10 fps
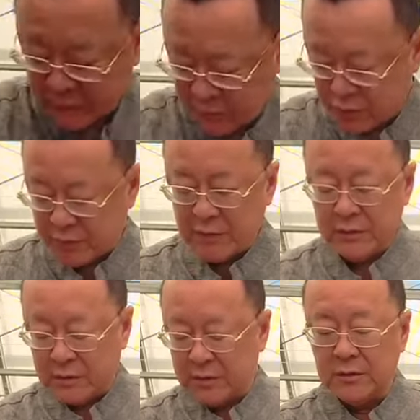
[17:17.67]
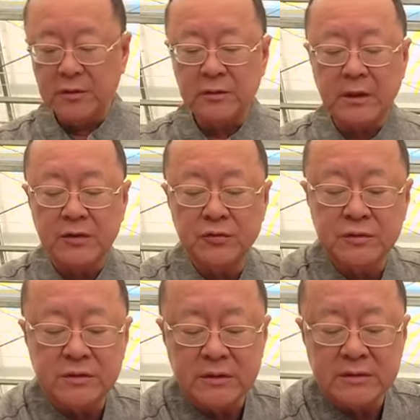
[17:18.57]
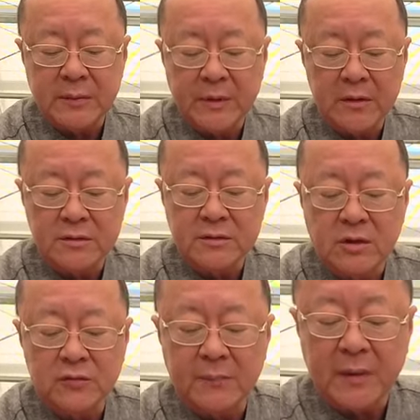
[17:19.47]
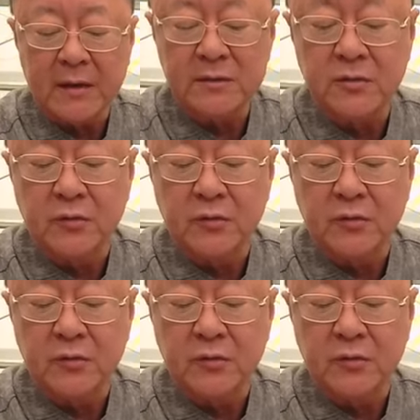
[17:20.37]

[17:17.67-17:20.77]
can show this. This is actually see some kind of salt deposit